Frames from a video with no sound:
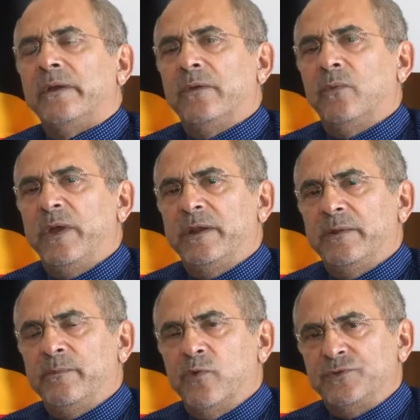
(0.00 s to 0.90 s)

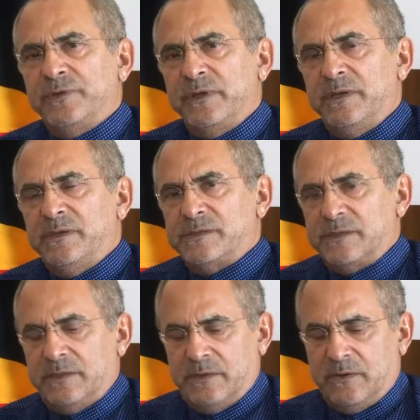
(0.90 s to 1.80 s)
when the Portuguese
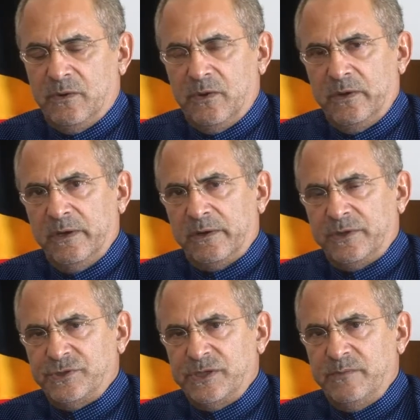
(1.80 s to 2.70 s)
colonial
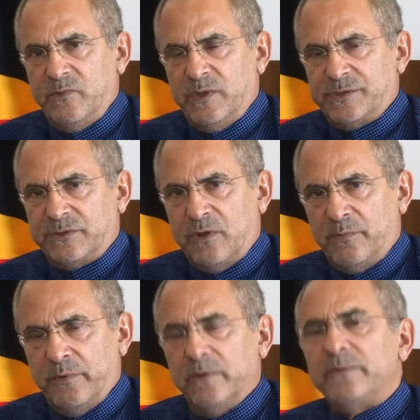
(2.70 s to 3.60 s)
regime was
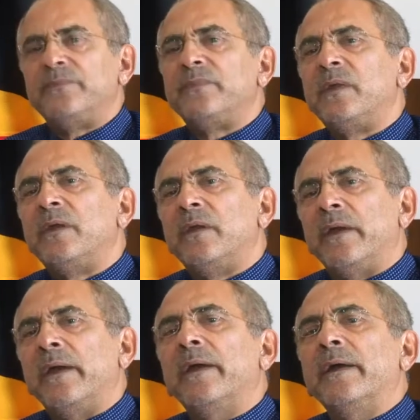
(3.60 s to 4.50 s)
toppled,
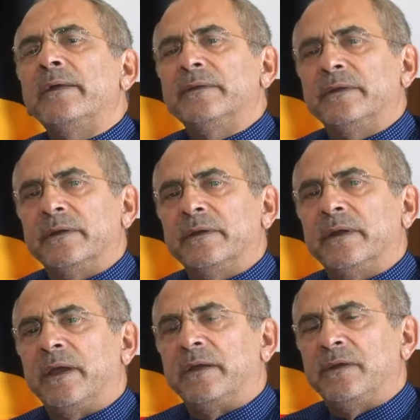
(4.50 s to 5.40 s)
and
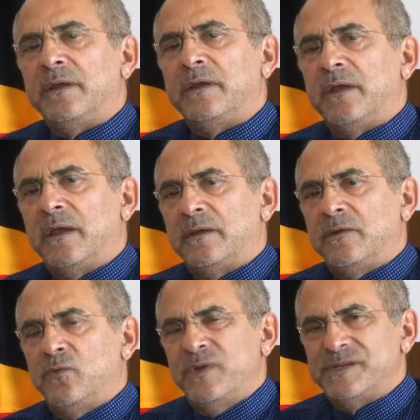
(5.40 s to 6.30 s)
had they
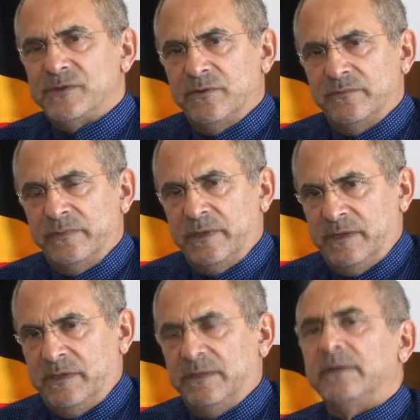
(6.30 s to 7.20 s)
had wisdom
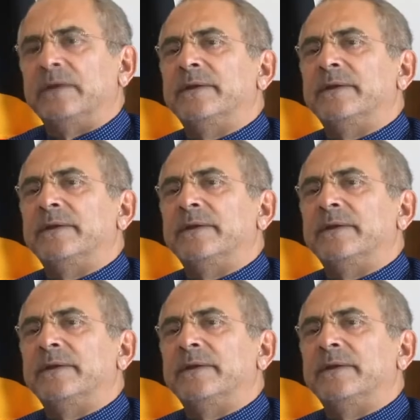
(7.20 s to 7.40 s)
and